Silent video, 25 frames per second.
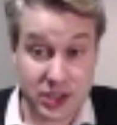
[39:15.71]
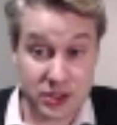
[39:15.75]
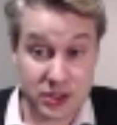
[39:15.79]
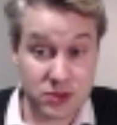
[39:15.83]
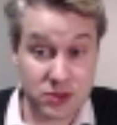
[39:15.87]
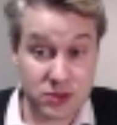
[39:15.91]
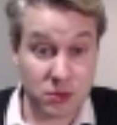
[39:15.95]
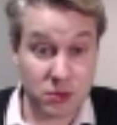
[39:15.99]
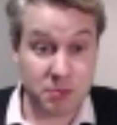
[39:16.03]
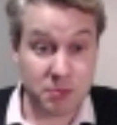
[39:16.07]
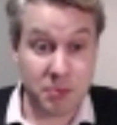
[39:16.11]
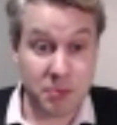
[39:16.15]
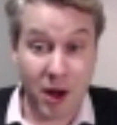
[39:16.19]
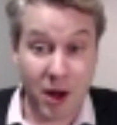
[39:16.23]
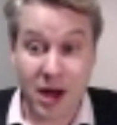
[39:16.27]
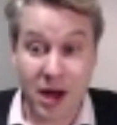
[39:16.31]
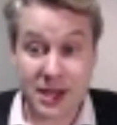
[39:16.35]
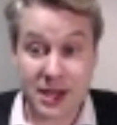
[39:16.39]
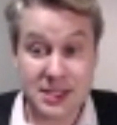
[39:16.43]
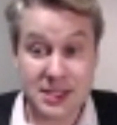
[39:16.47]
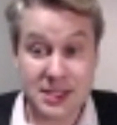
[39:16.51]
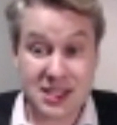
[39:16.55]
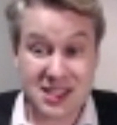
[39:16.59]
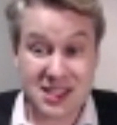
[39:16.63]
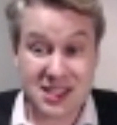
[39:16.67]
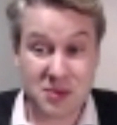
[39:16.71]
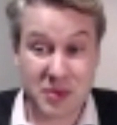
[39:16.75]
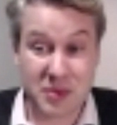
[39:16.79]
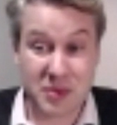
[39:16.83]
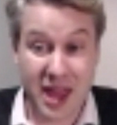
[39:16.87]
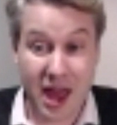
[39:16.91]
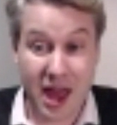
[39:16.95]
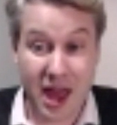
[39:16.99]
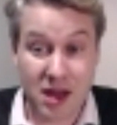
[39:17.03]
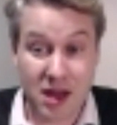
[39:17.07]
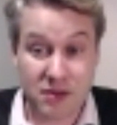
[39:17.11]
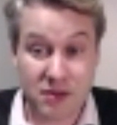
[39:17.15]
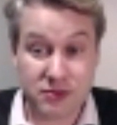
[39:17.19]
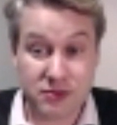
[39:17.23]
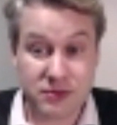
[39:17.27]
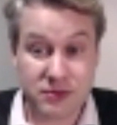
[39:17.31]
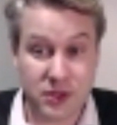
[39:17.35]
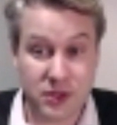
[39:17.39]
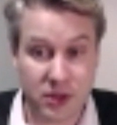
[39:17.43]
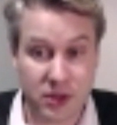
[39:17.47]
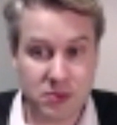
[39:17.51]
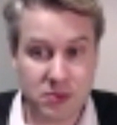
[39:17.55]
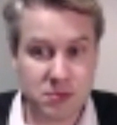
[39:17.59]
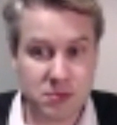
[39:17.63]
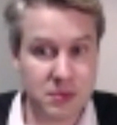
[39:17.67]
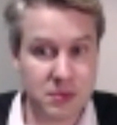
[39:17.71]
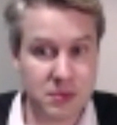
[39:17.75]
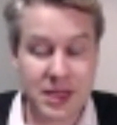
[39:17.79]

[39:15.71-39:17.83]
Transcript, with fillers: or biases that we have, you know,